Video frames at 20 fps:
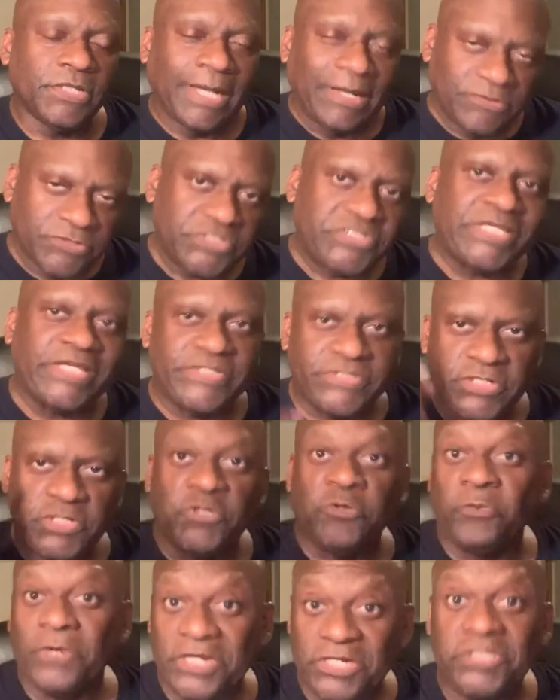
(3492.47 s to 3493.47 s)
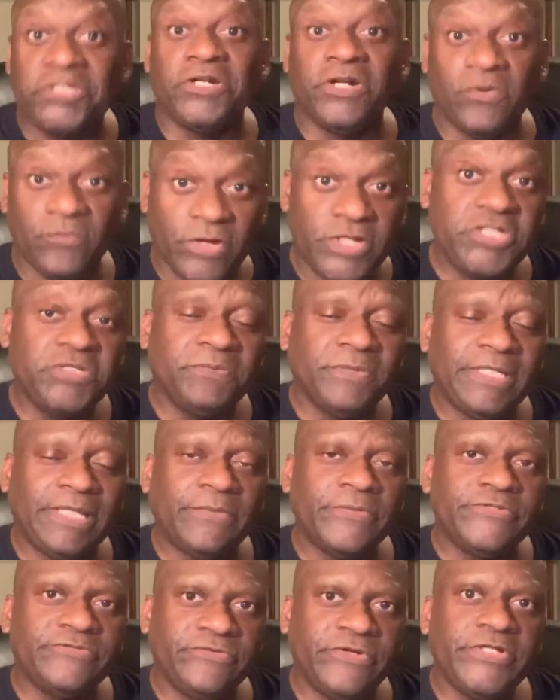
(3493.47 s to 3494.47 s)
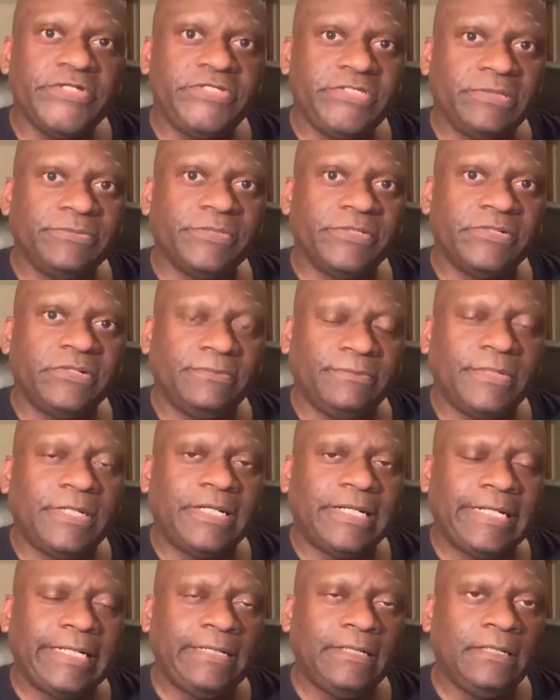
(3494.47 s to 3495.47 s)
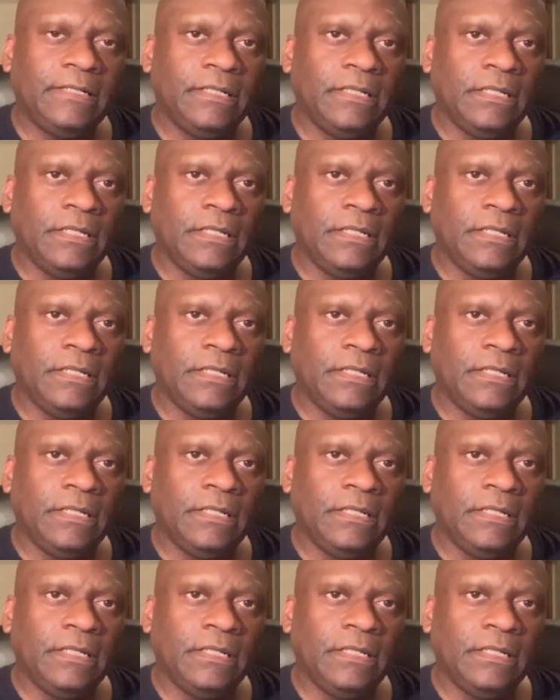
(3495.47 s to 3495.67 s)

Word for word: I'll just say a situation in Richmond that was very similar to mine.